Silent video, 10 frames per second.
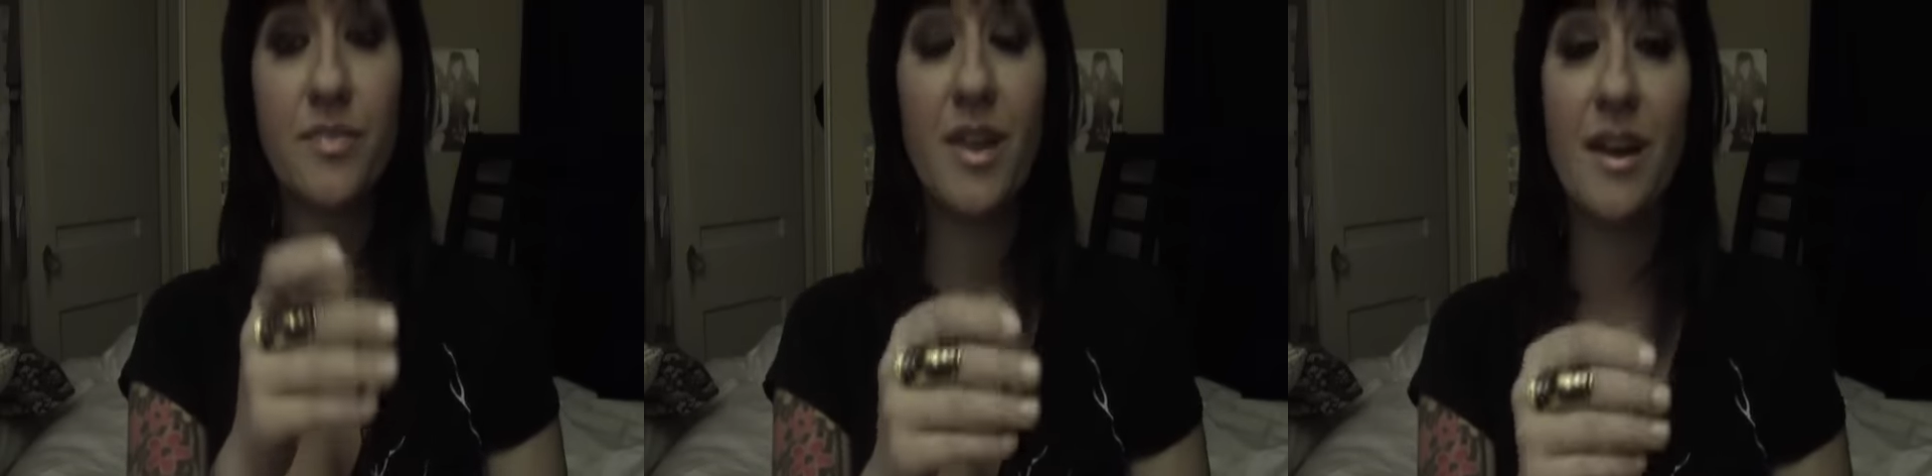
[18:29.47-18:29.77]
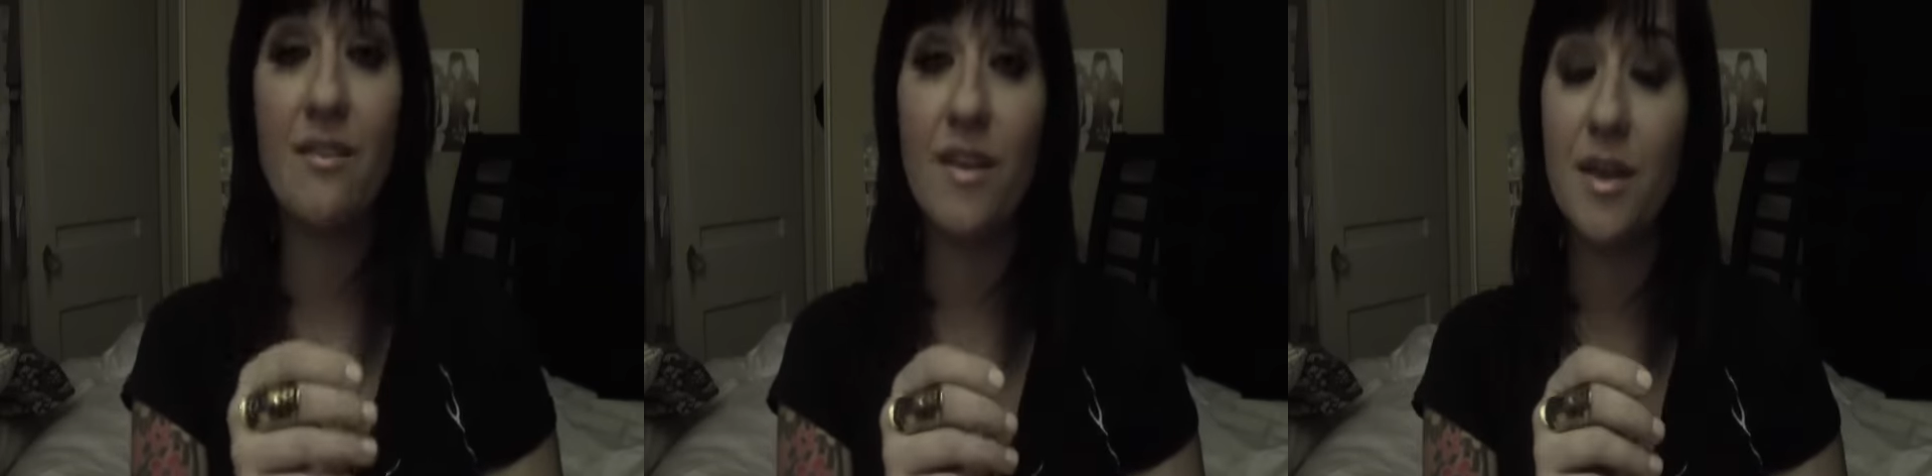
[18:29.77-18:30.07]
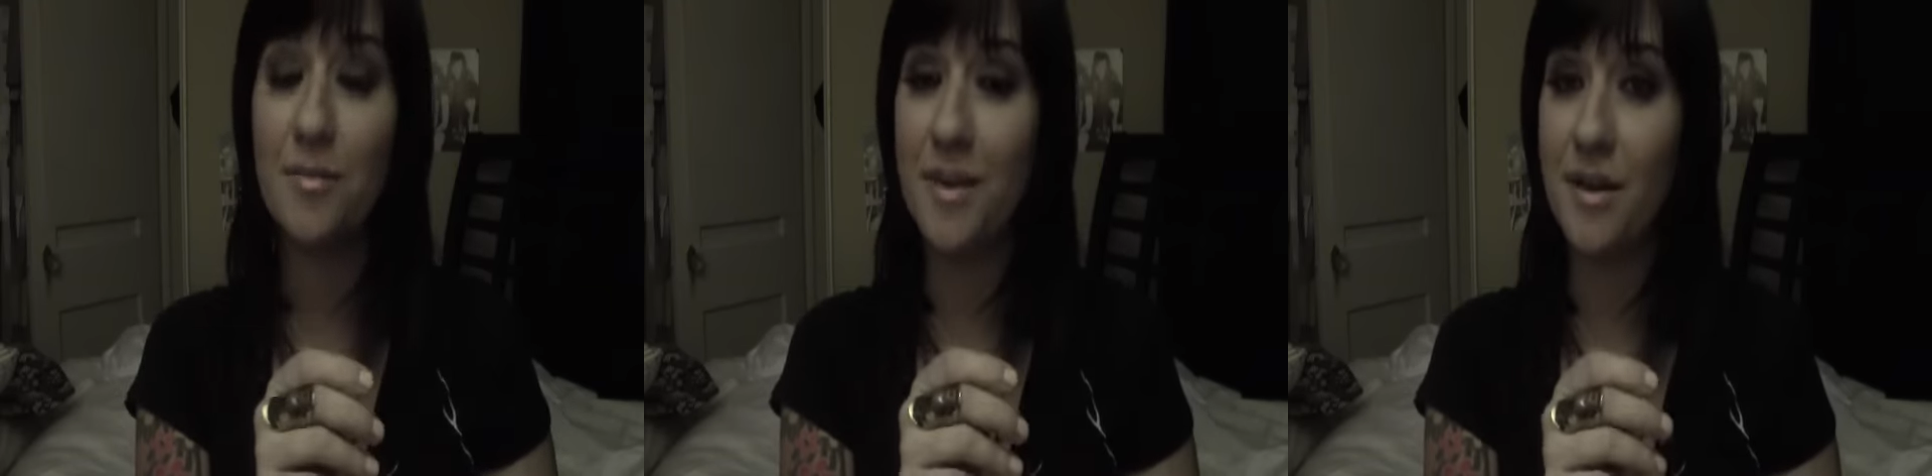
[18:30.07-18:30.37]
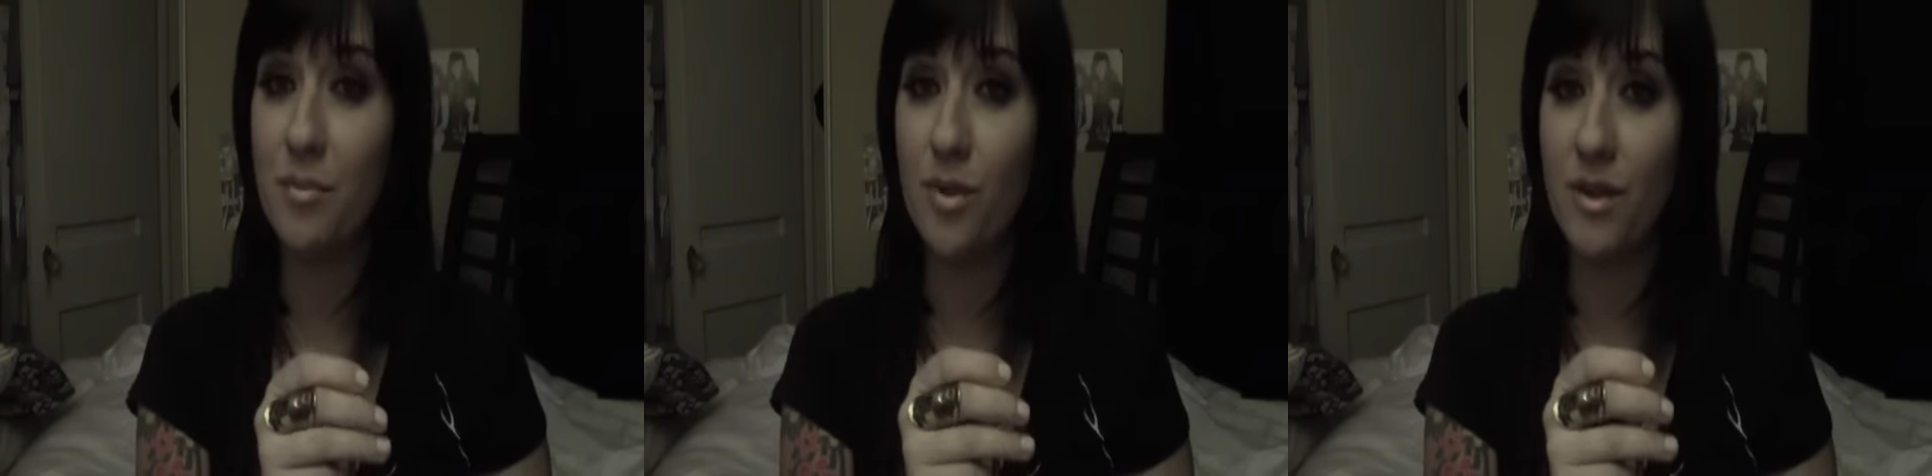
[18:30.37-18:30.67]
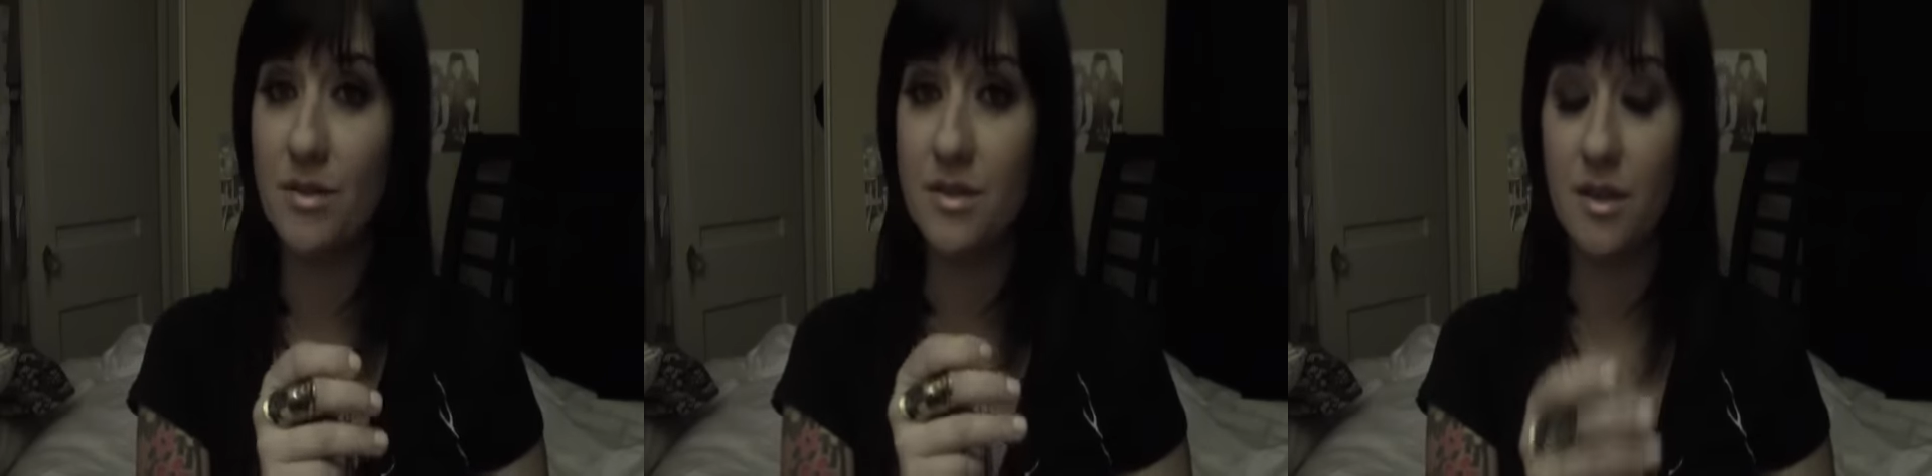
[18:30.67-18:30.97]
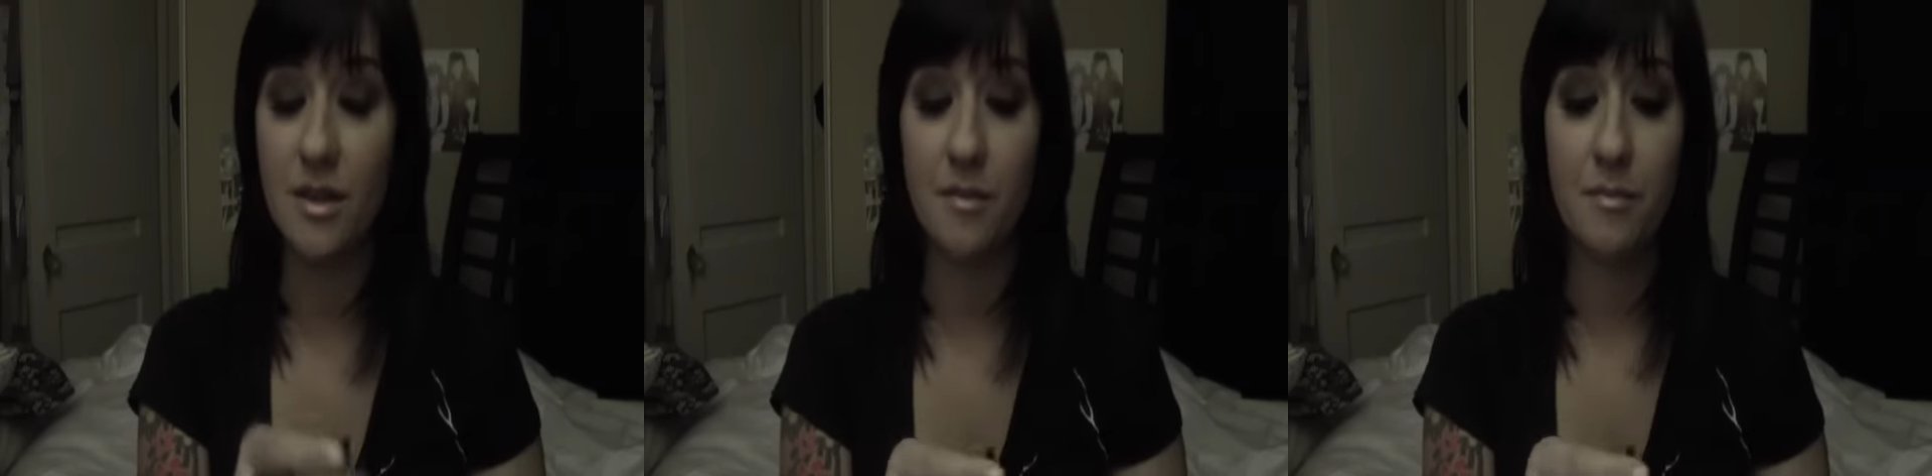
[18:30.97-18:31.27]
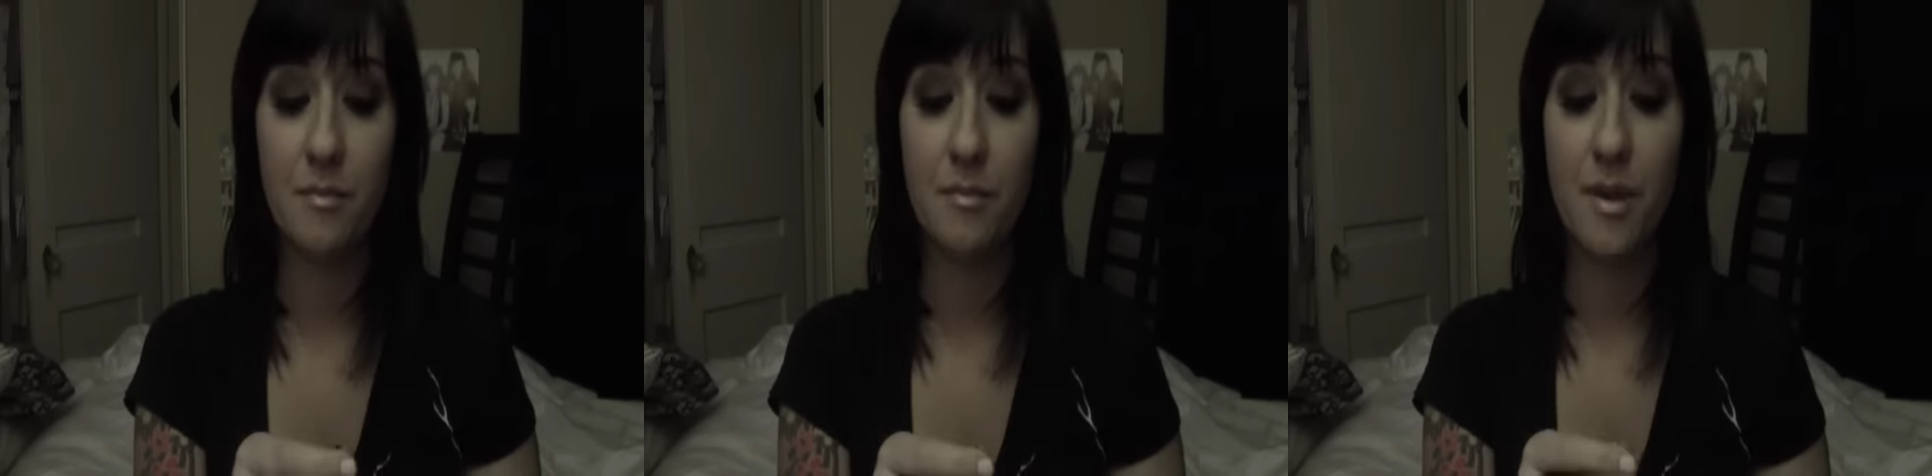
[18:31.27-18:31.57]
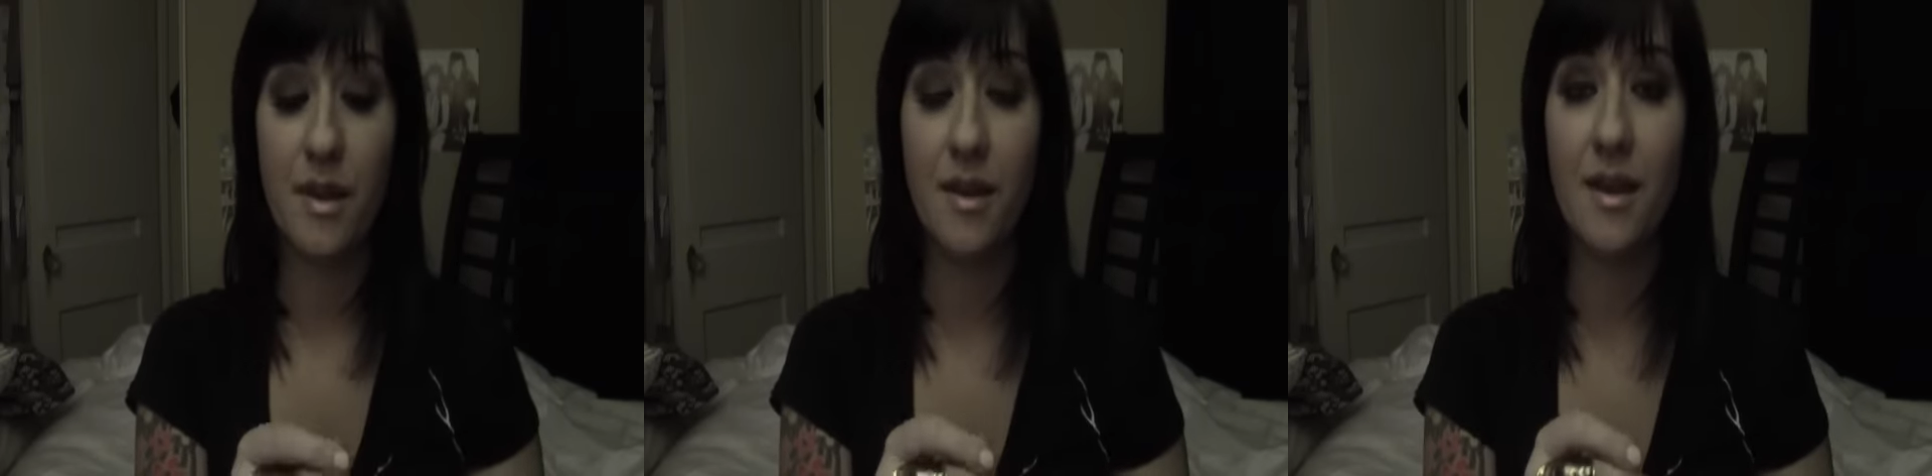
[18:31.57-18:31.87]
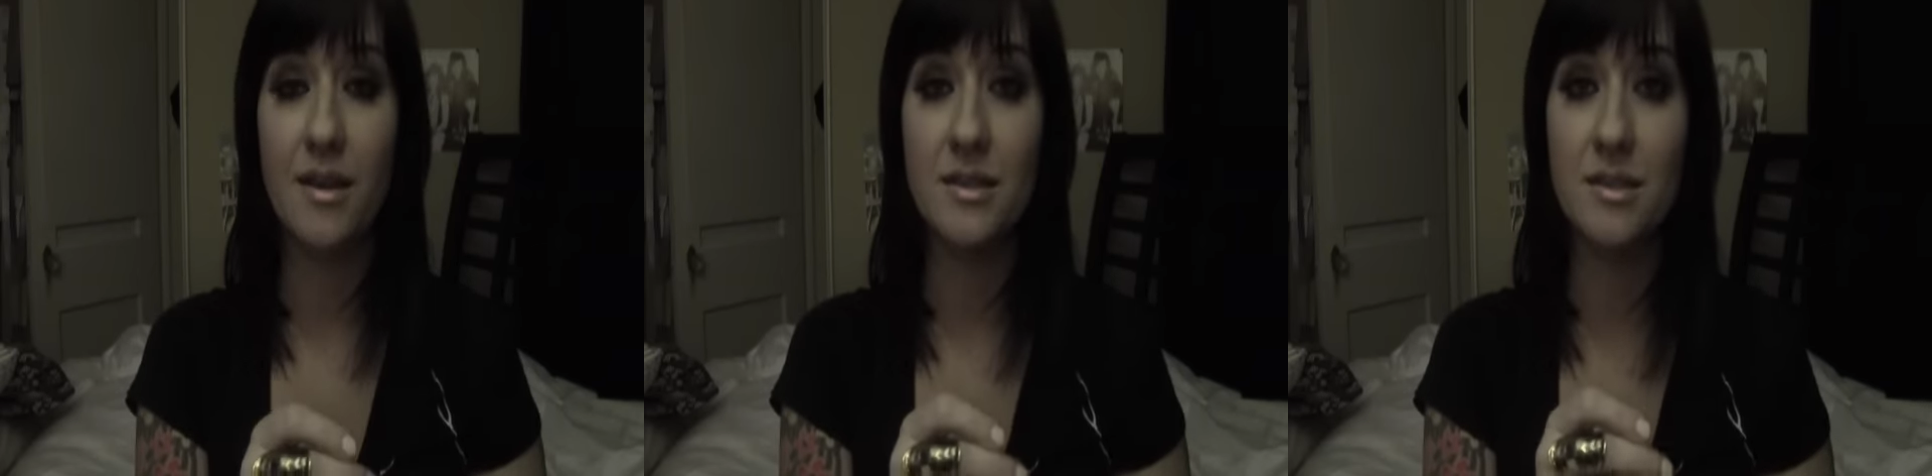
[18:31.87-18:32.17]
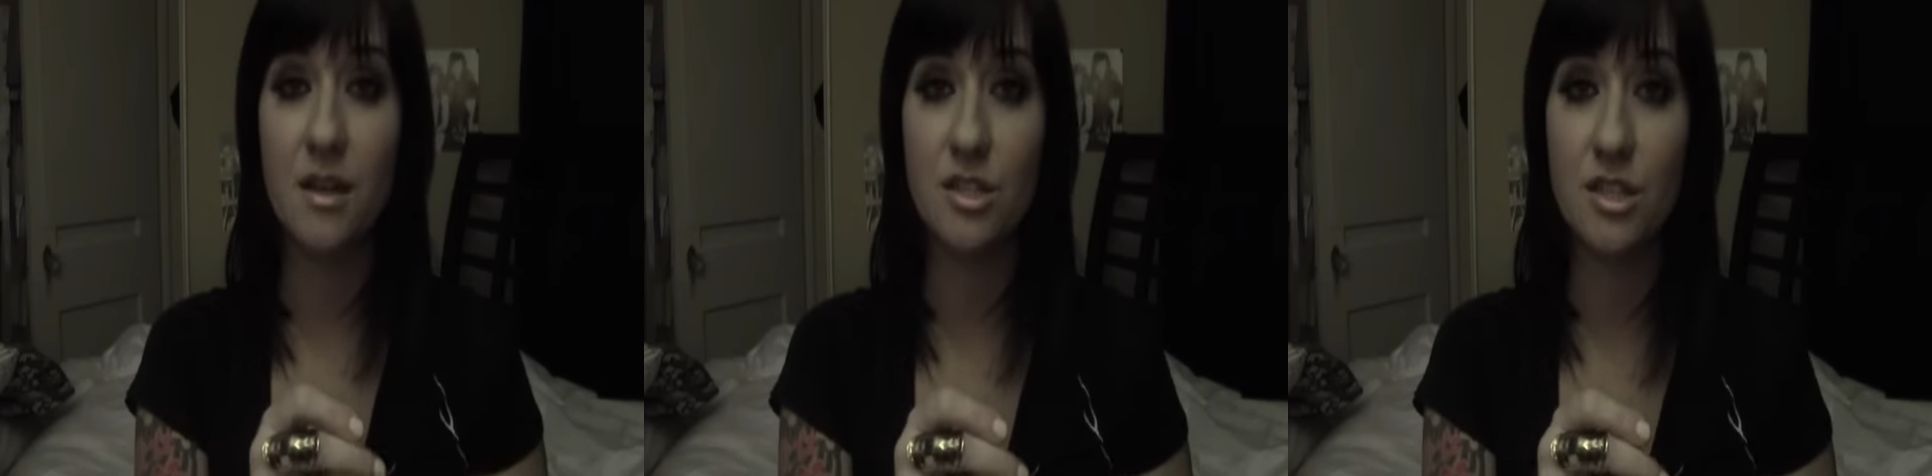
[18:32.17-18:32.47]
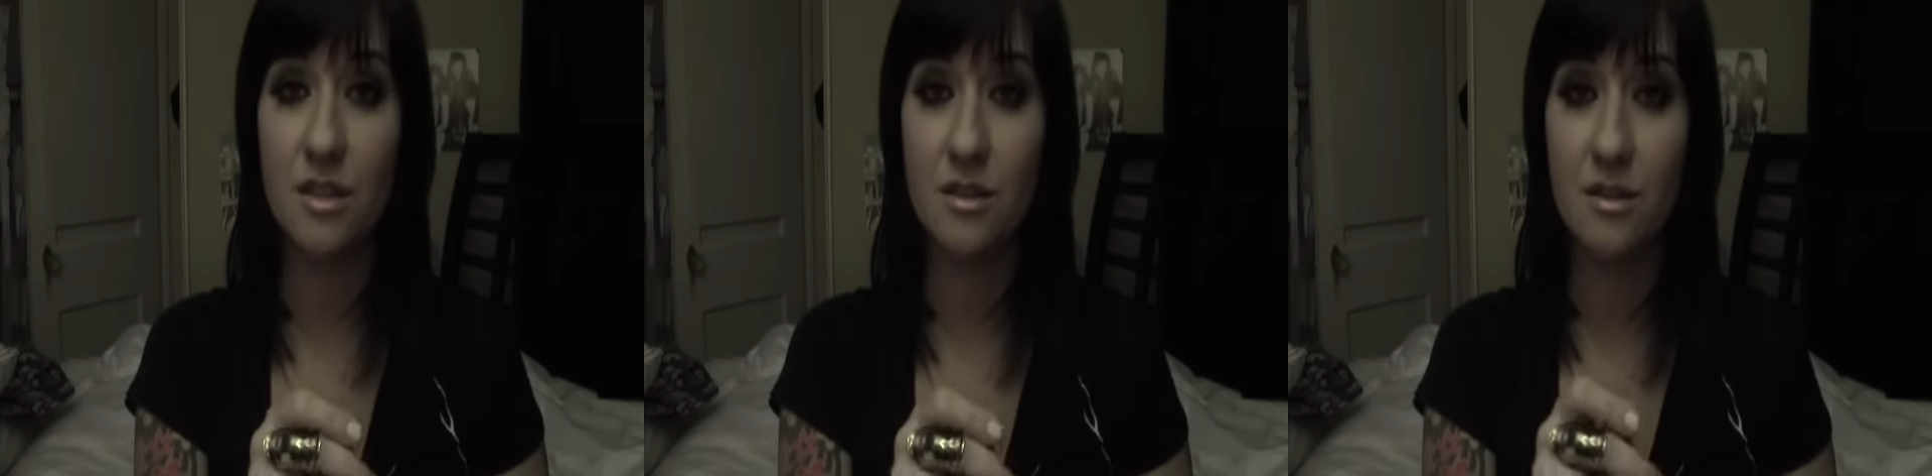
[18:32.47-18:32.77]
and I've had my brows done by Anastasia,